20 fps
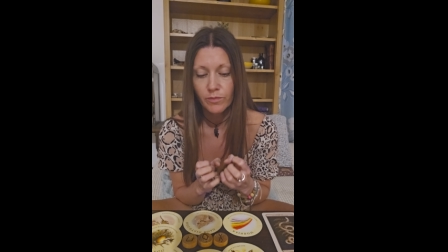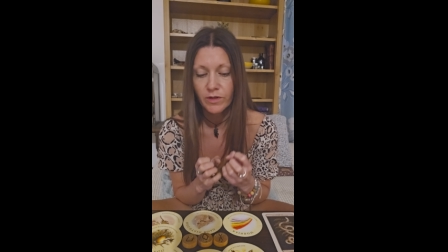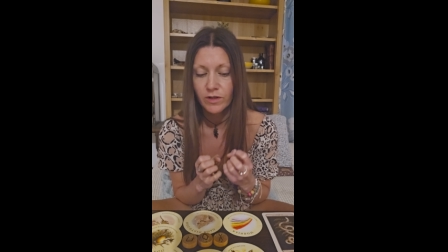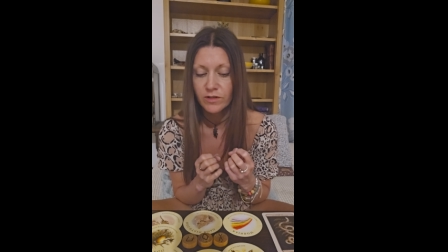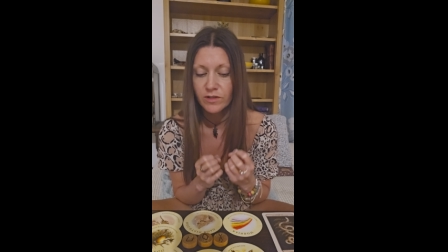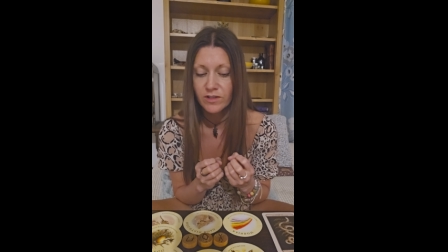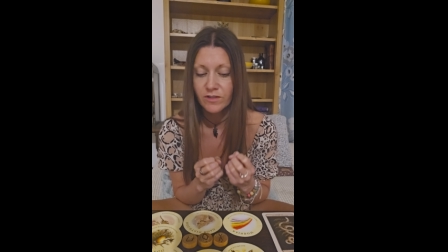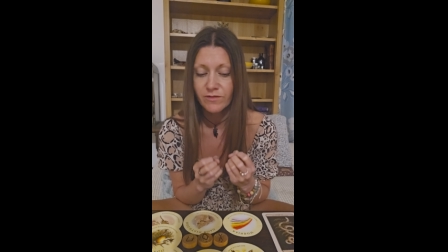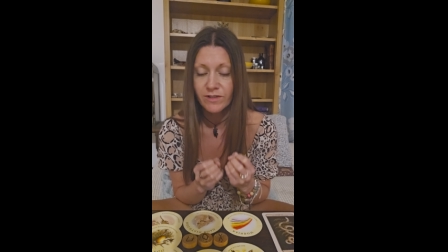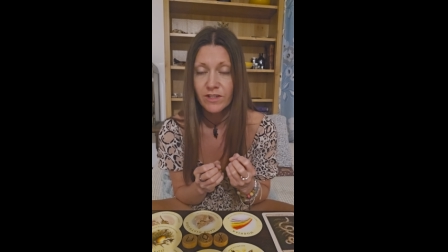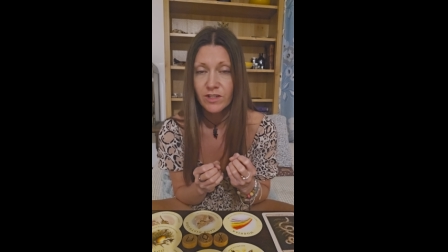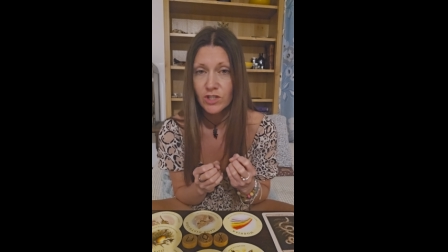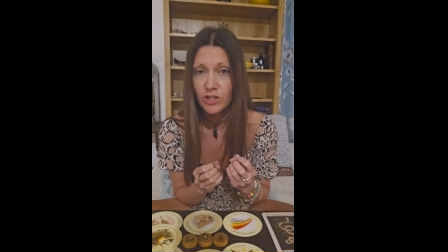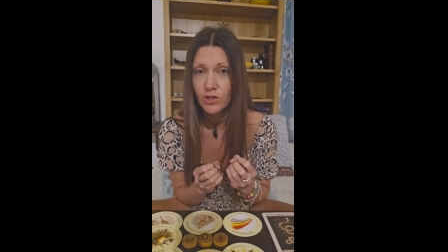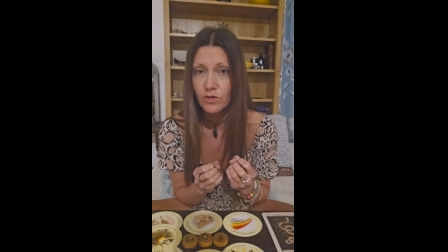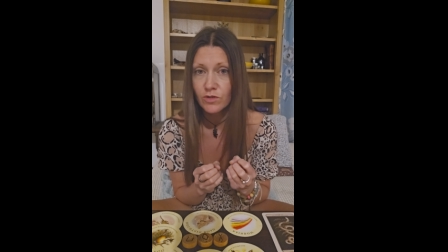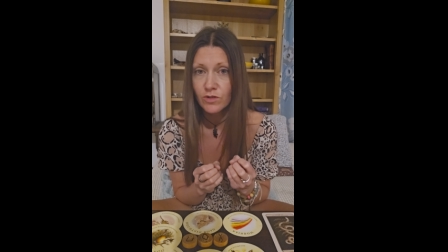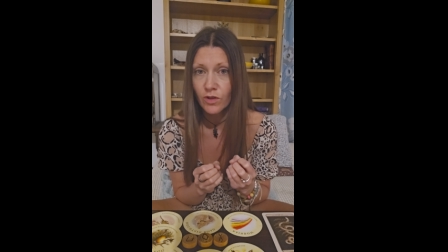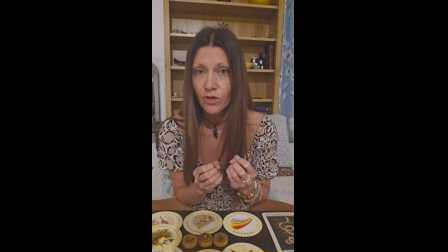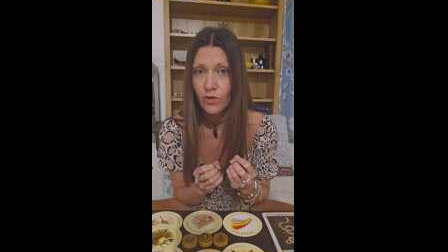because there is
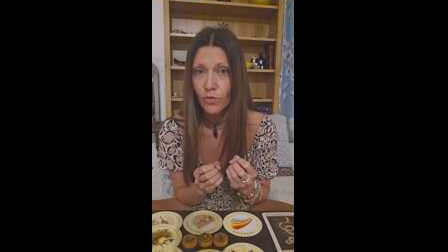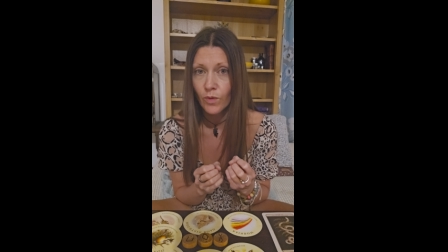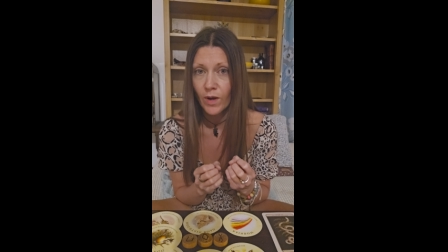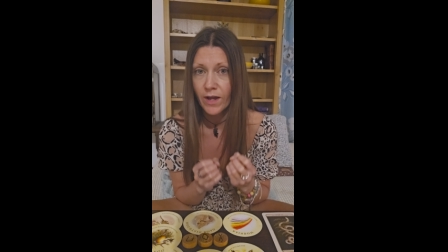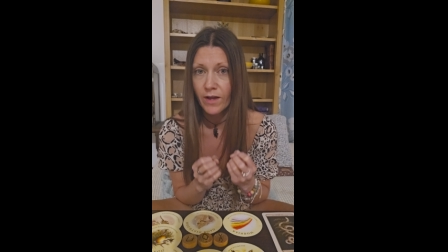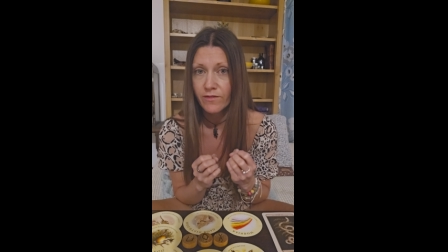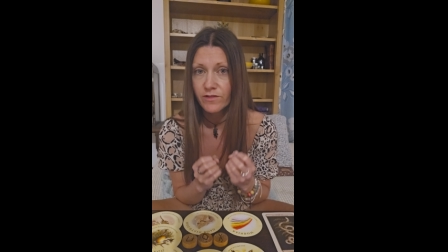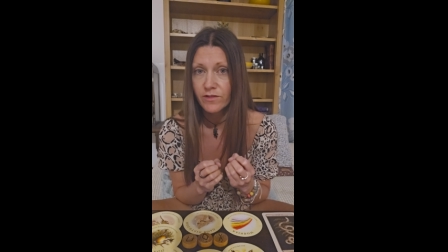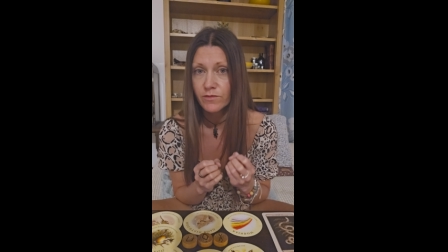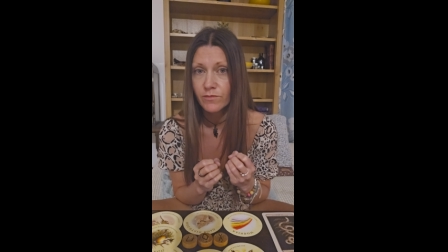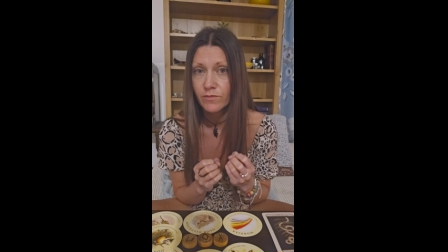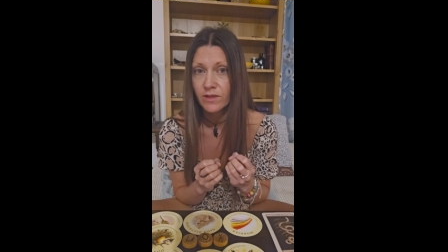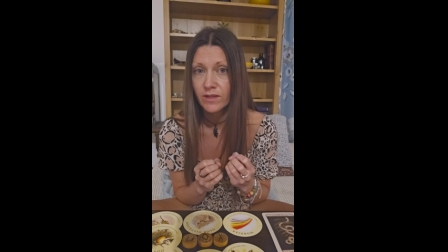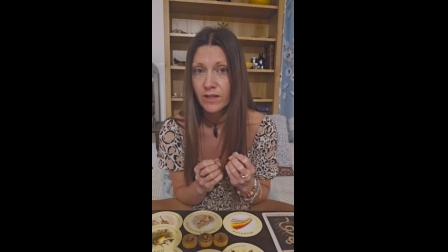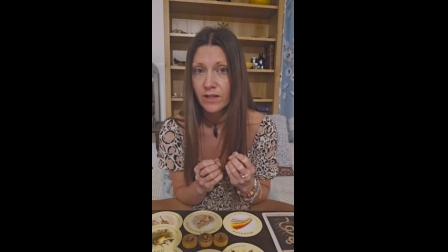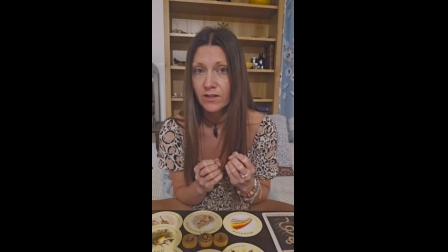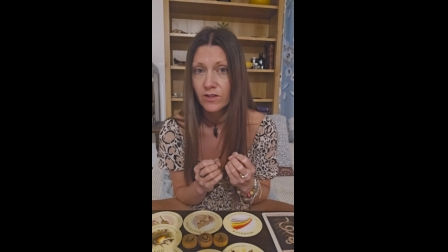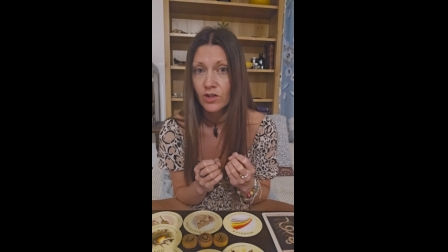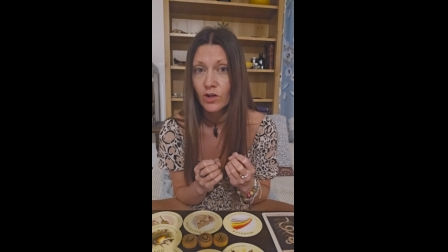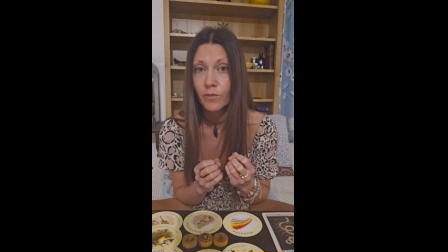news on the way of
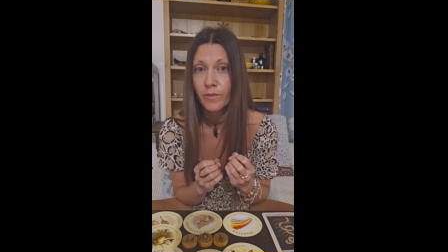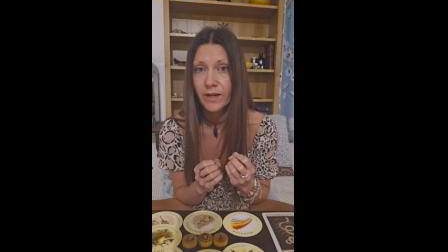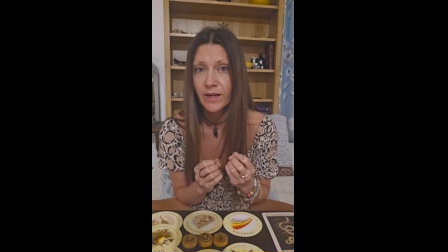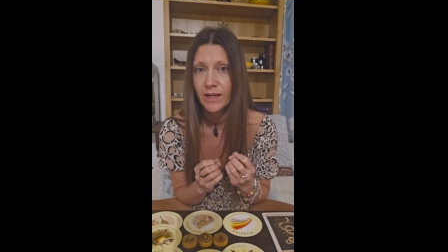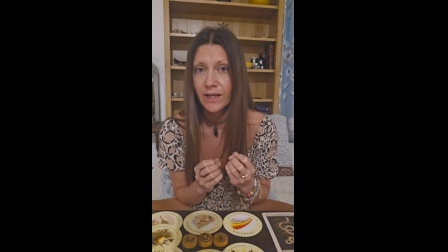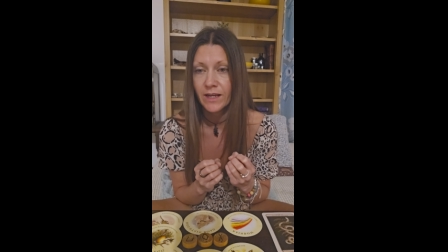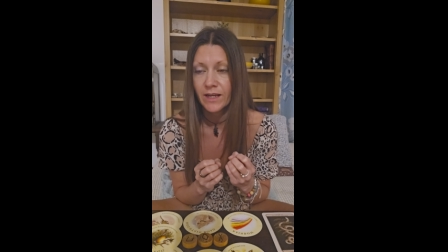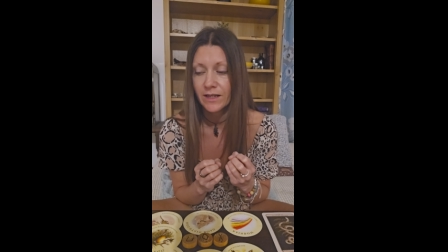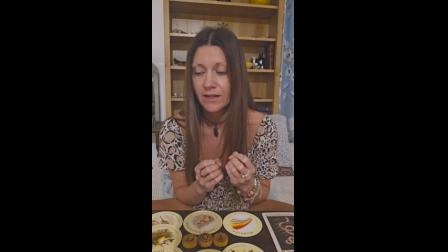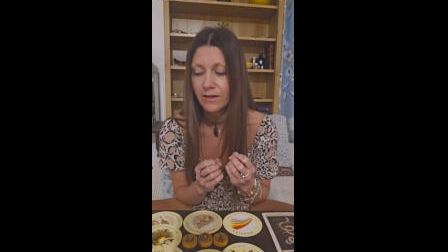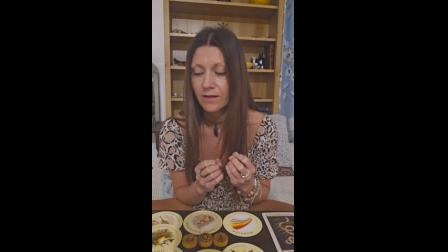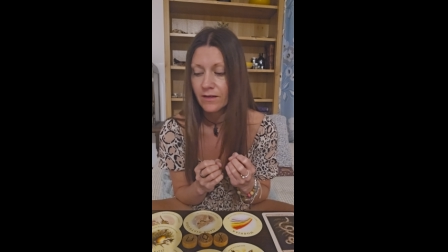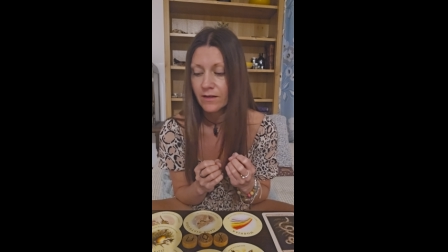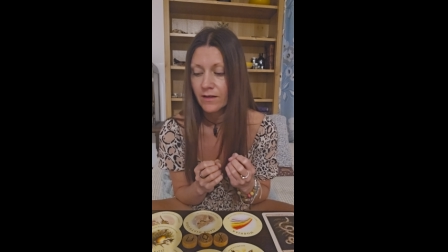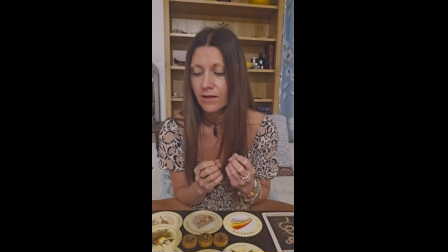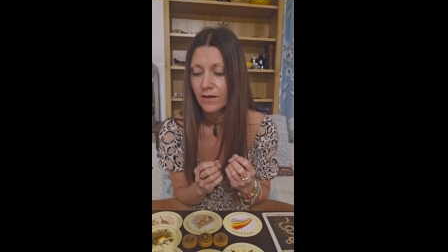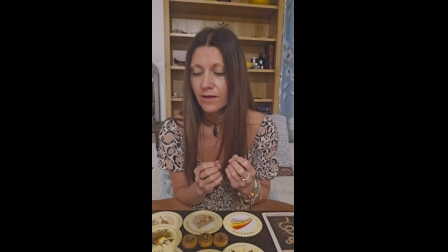something coming in.